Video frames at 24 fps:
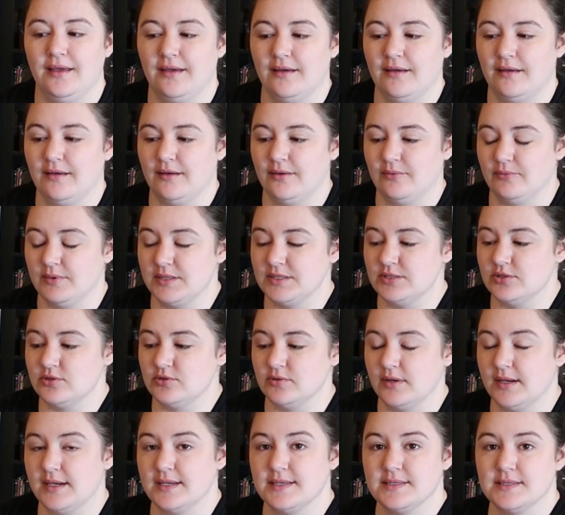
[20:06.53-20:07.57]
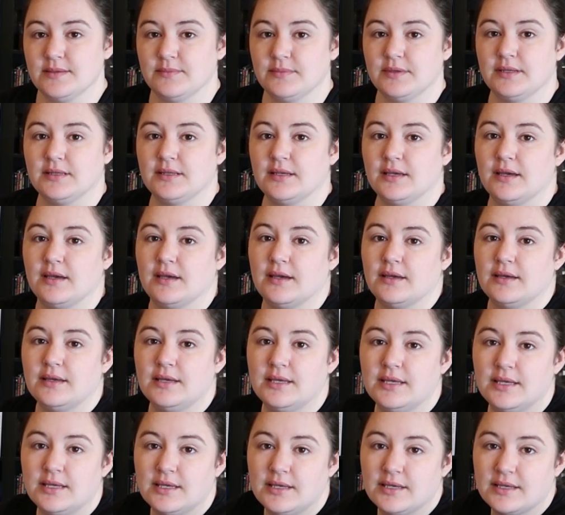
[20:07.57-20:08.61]
Once it dries, I'm gonna
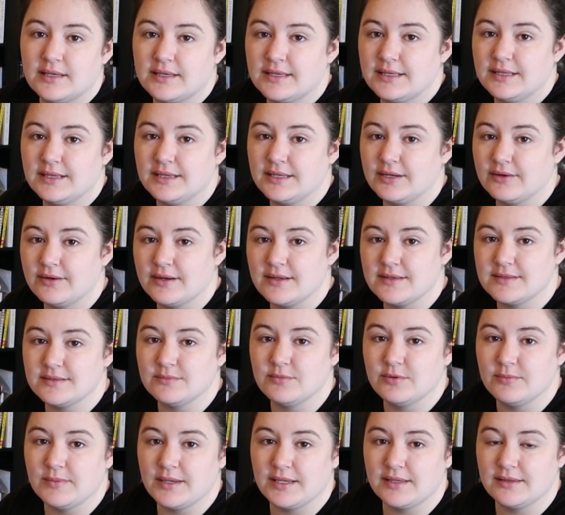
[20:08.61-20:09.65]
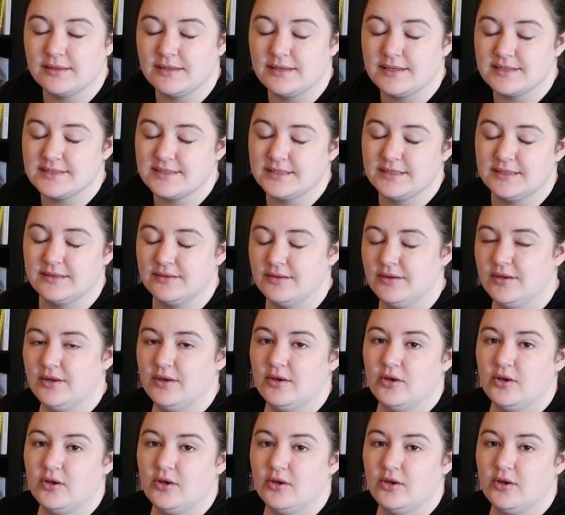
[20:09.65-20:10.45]
clear out some of my closet,